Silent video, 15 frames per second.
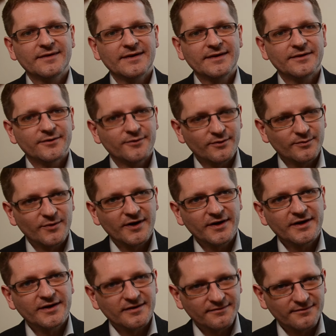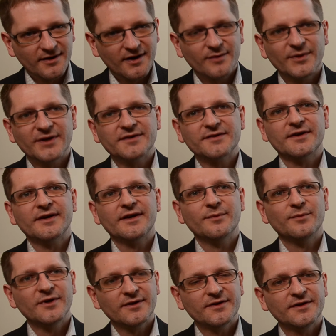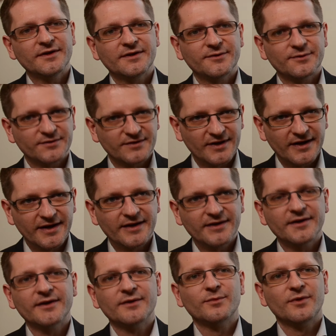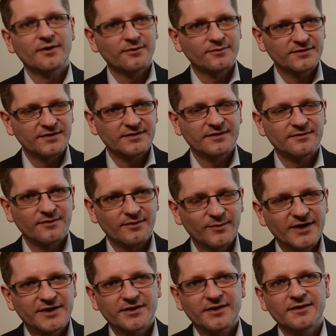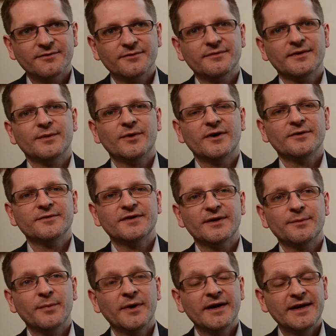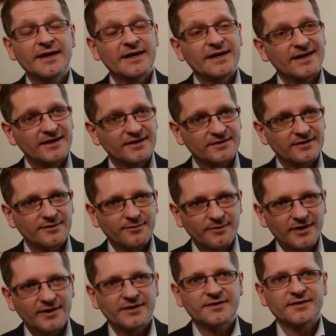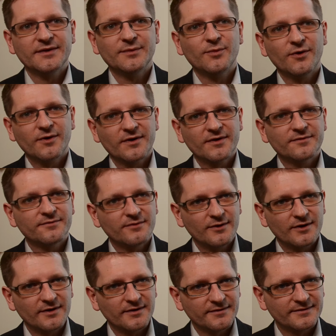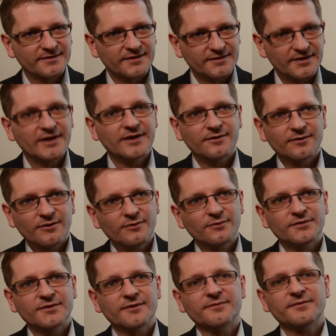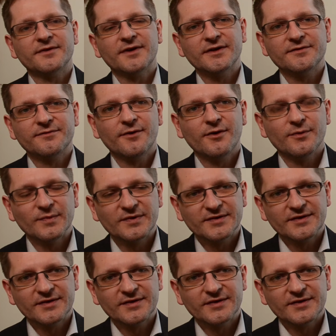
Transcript: non-market environments and ability to scan and process information about them is quite important for sustained growth of such firms.